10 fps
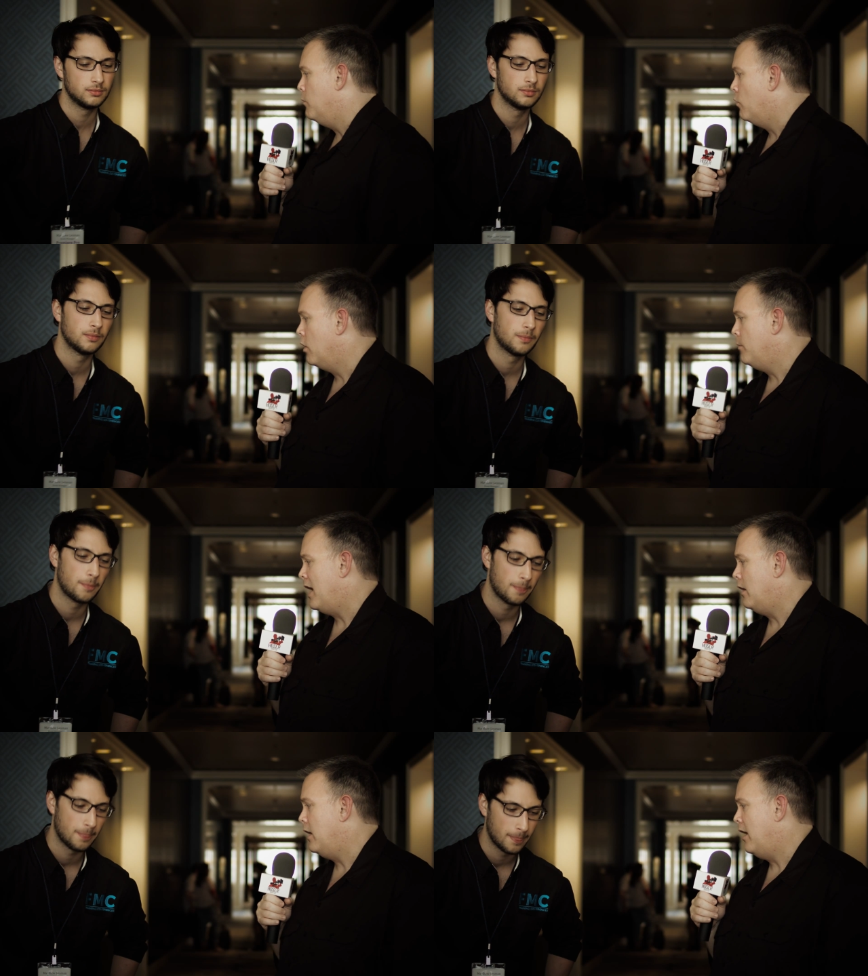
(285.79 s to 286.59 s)
Speaker 1: out more
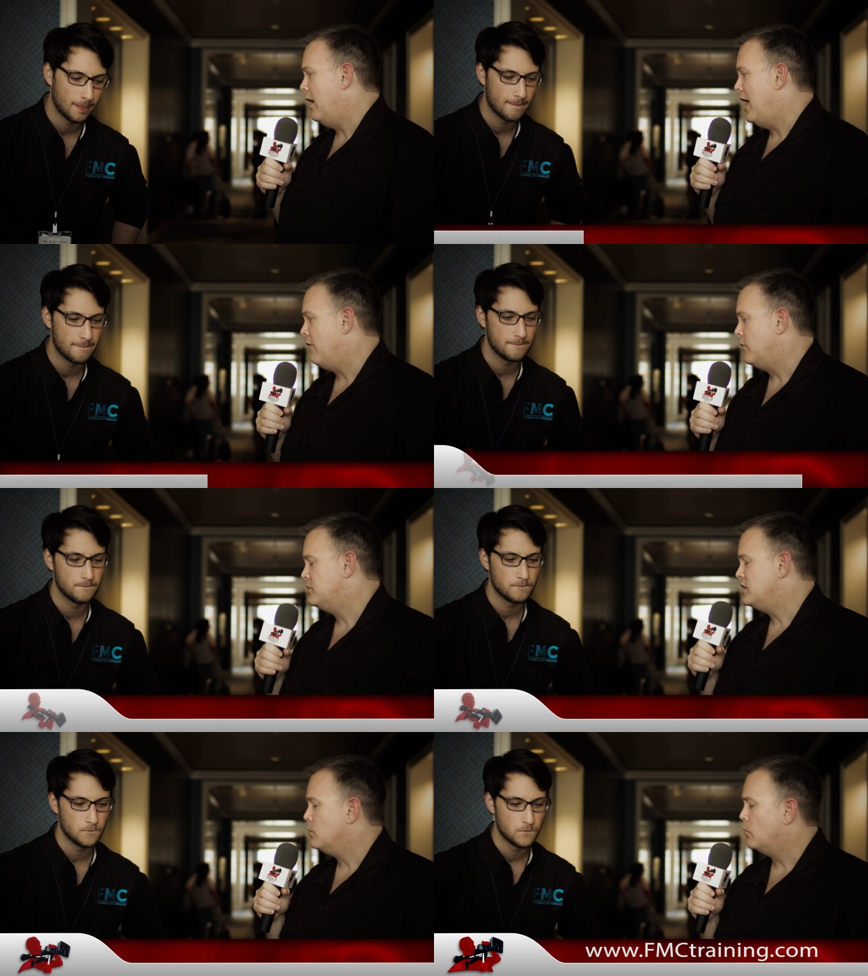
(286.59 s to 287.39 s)
about uh,
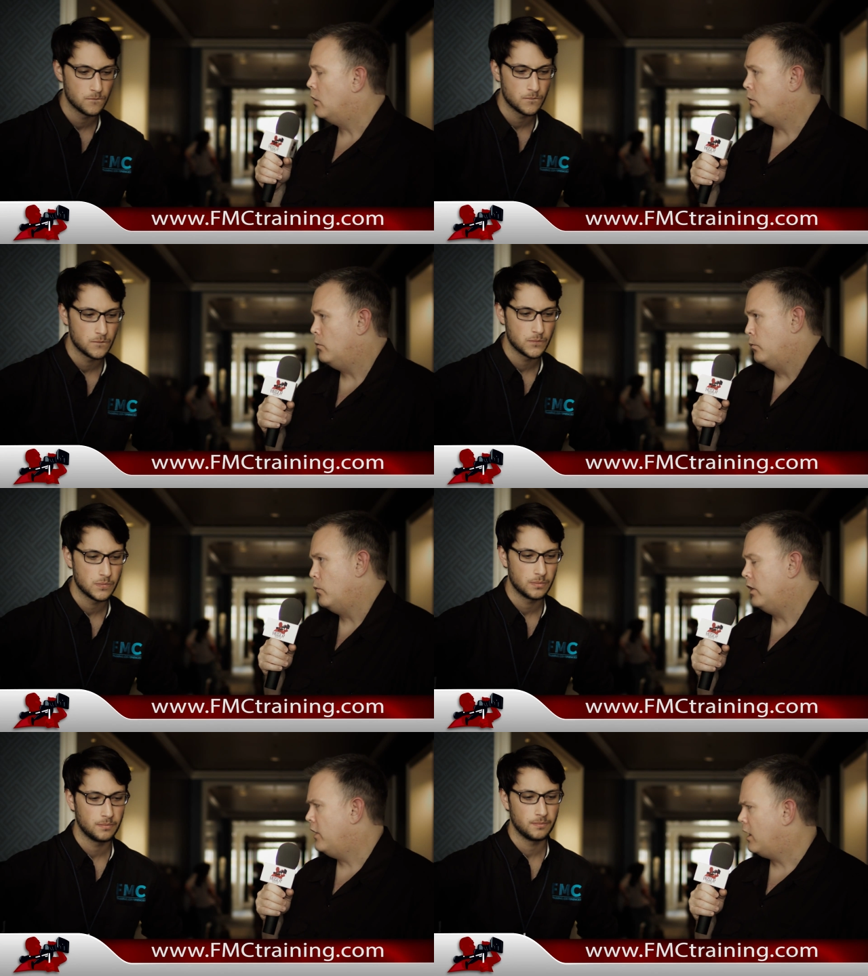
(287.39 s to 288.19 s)
FMC.
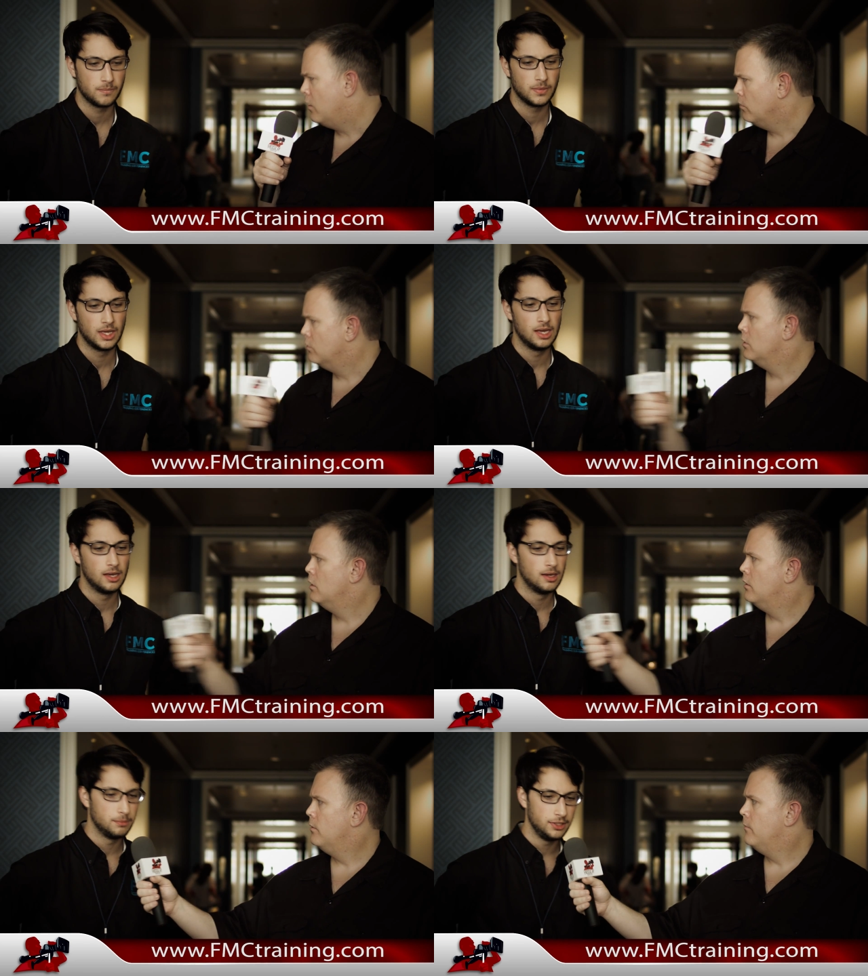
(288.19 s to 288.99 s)
Wh- where do they go?
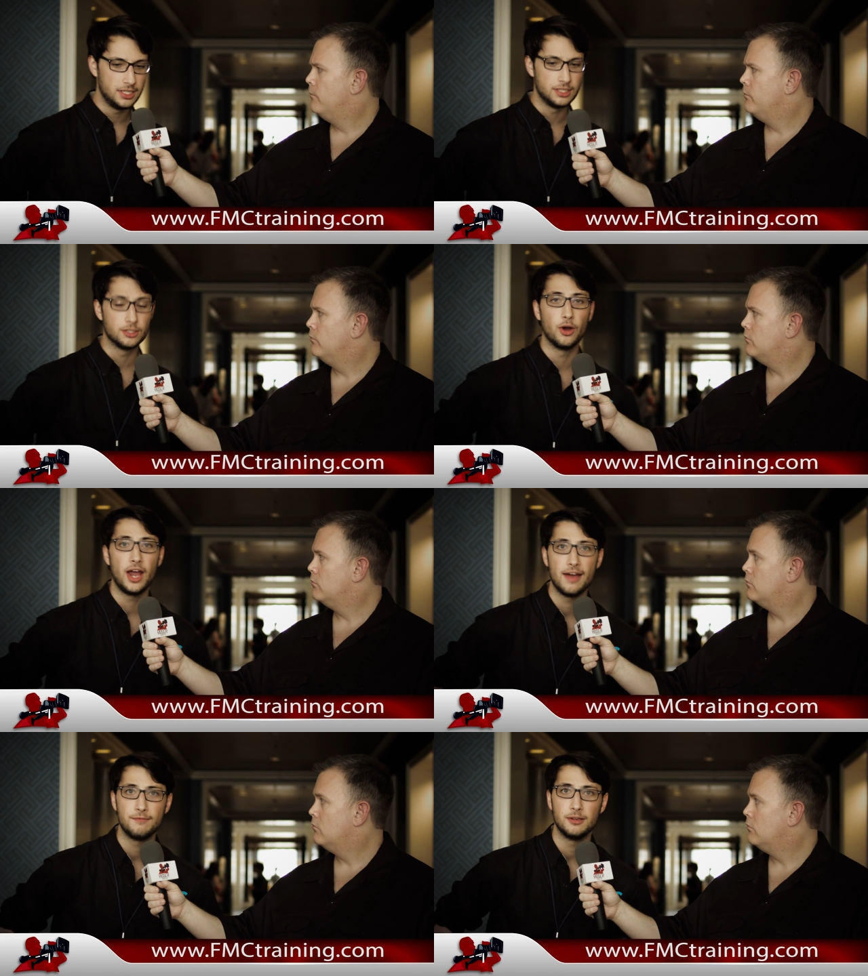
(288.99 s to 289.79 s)
Speaker 2: Please go
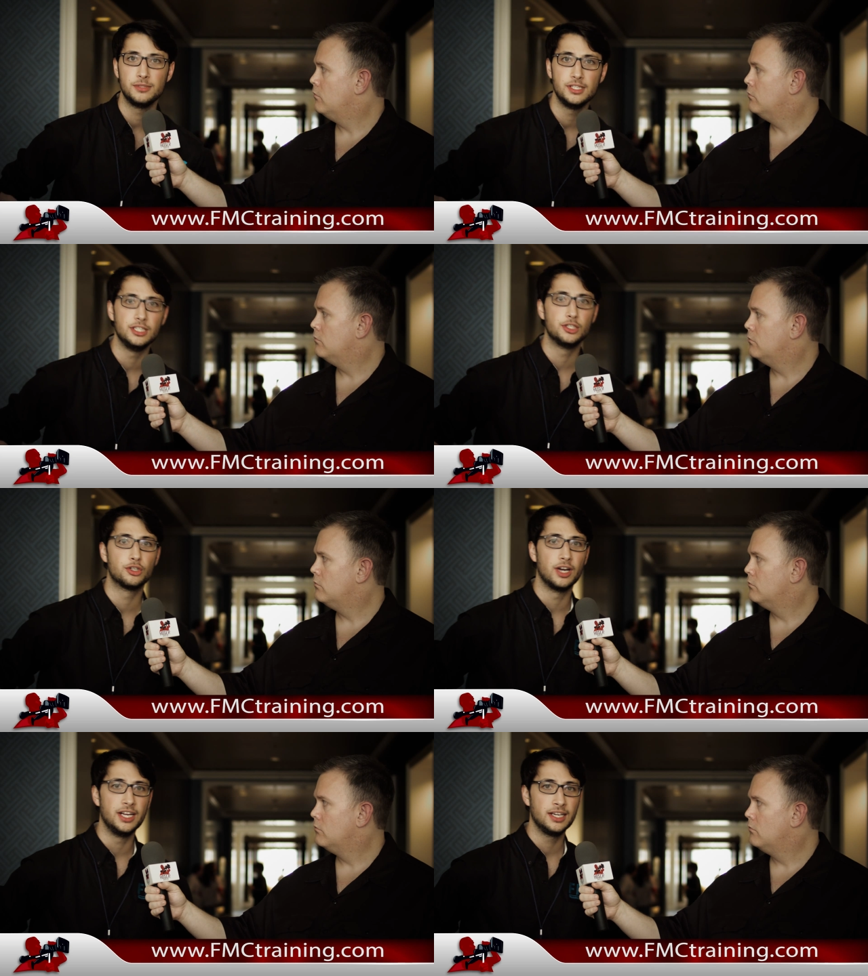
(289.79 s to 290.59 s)
to
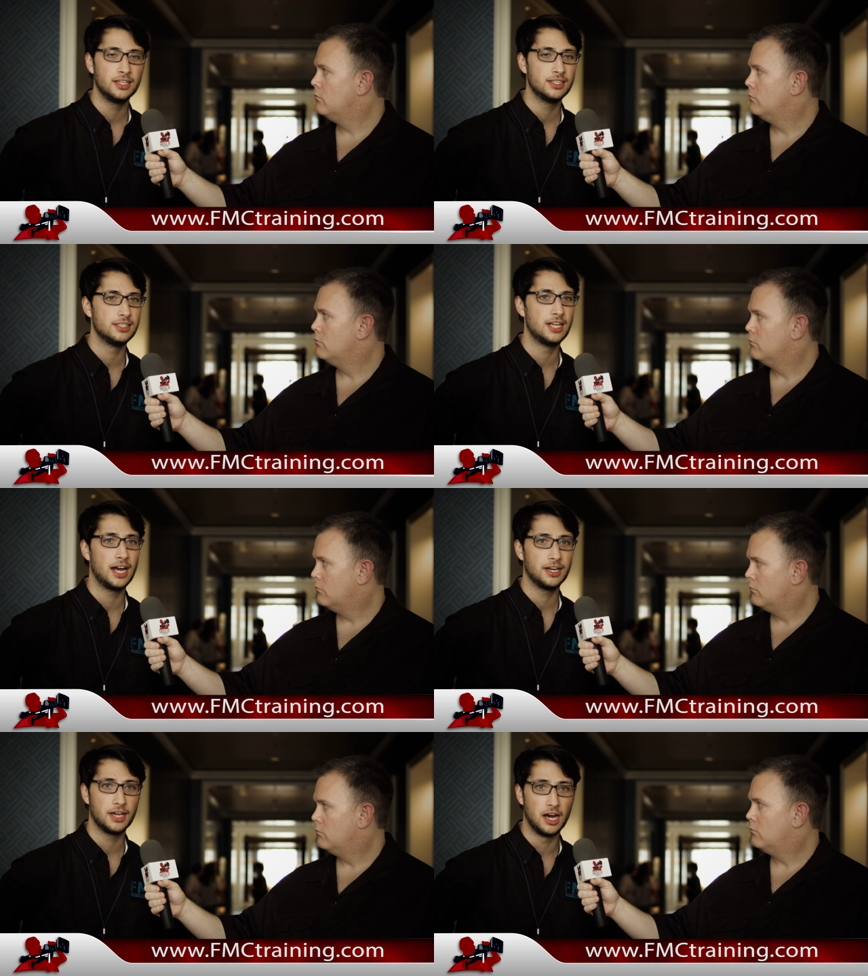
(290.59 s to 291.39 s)

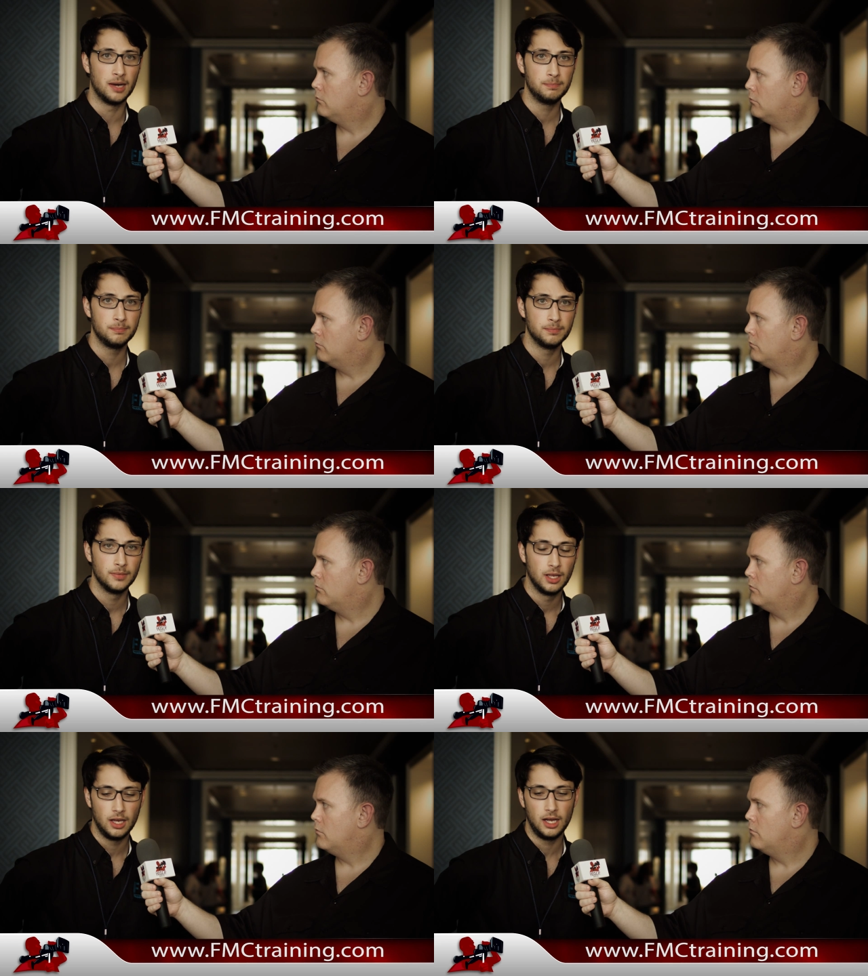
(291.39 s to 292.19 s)
fmctraining.com.
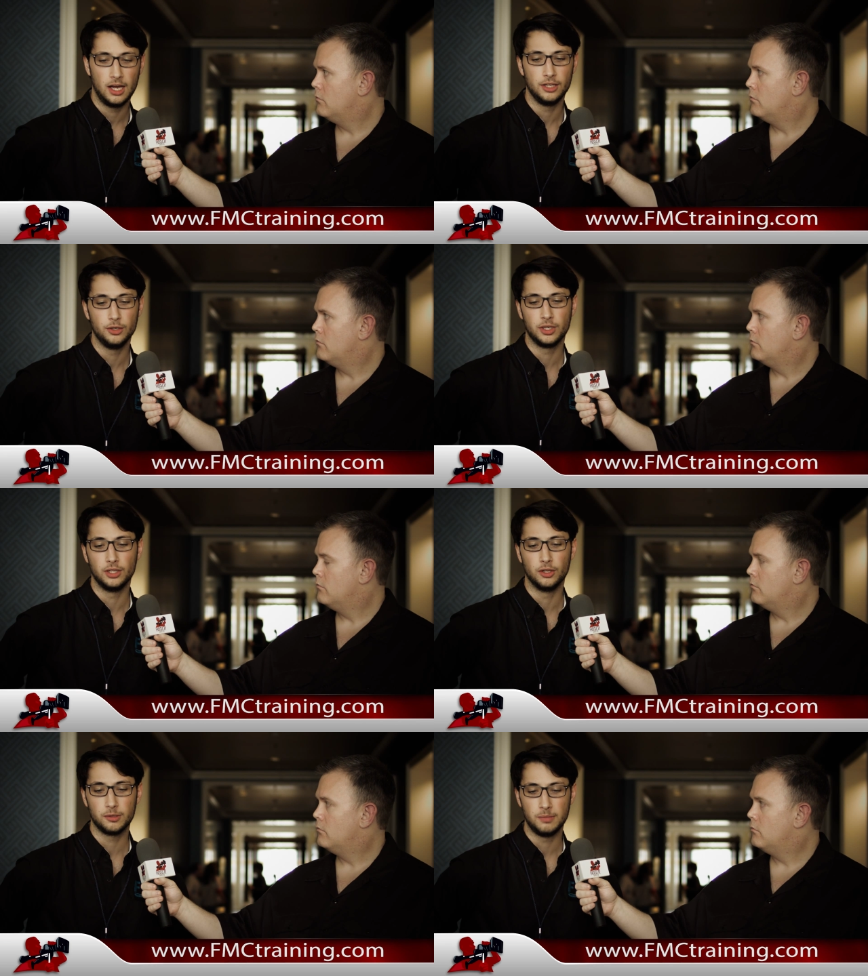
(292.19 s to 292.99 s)
Uh, you
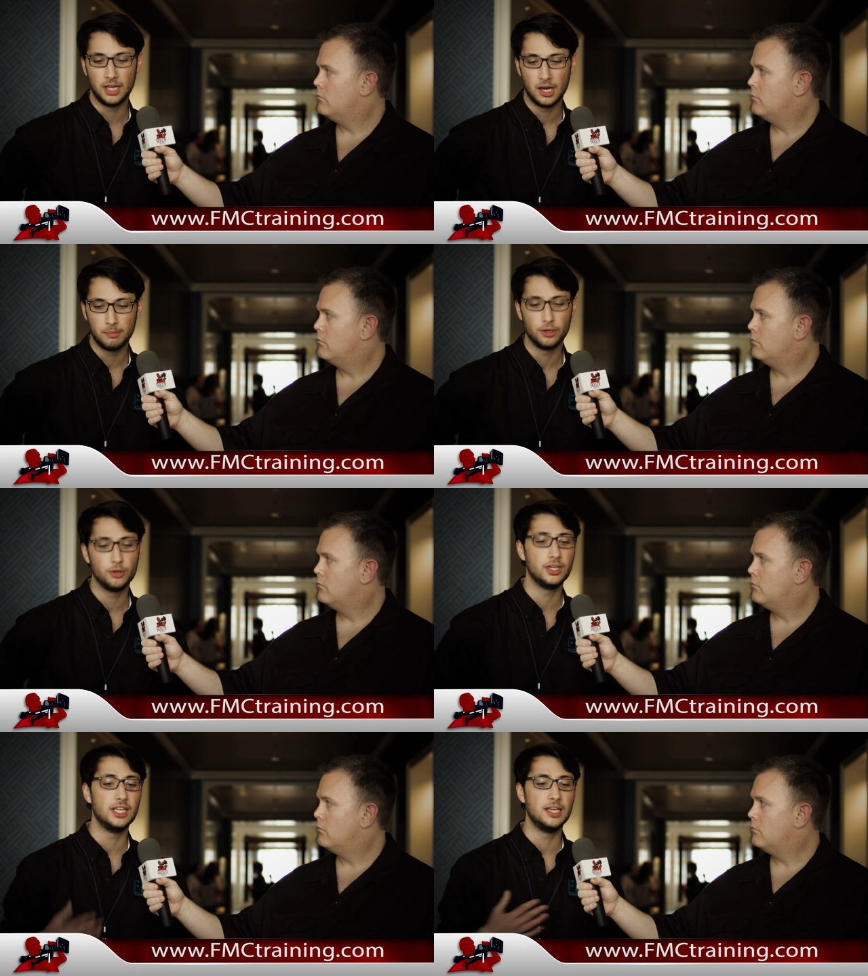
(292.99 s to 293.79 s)
can look me up, or
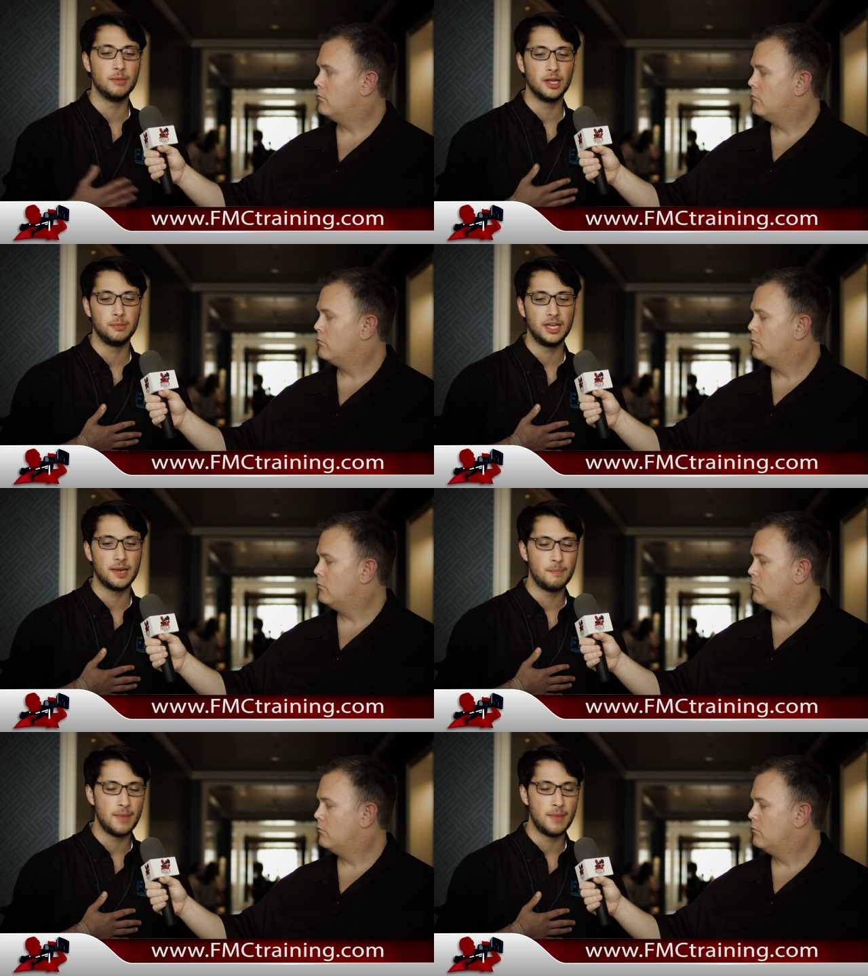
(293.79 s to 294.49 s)
you can email me at